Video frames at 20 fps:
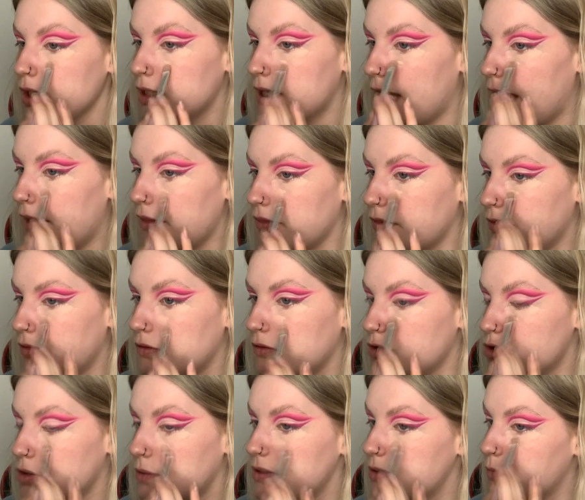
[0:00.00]
yeah,
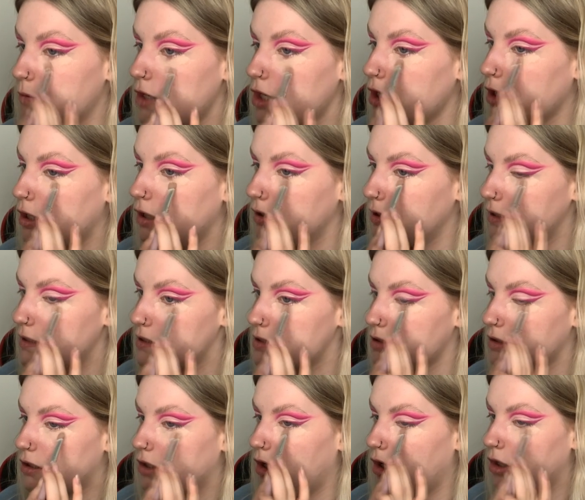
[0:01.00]
so his work
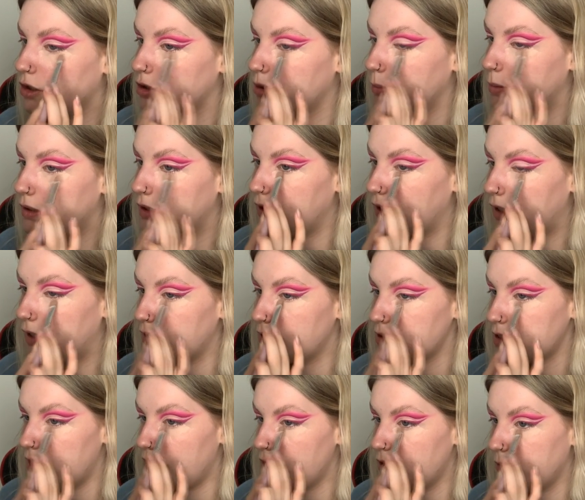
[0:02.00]
colleagues called the
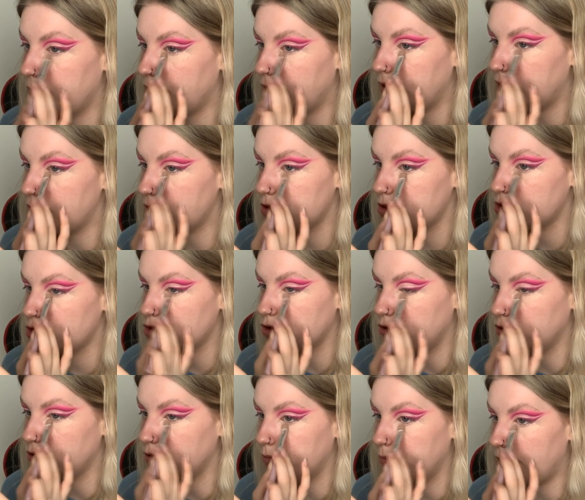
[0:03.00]
police and the police
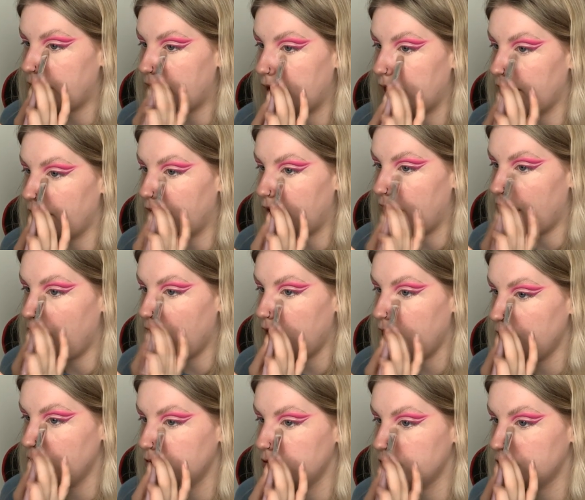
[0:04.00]
showed up at the
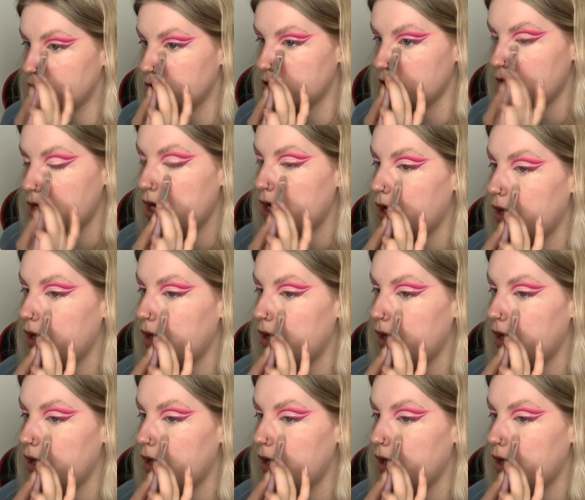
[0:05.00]
house.